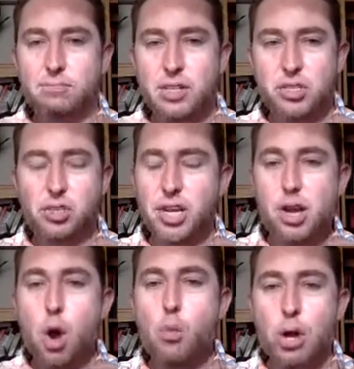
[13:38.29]
Essentially,
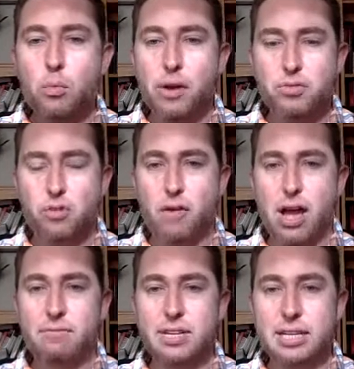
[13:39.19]
no one would have
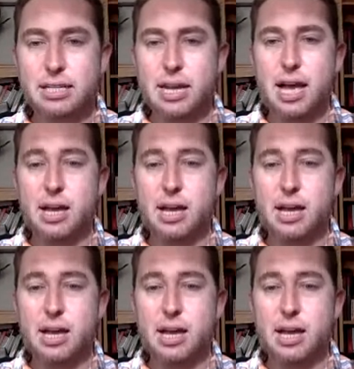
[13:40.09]
survived, and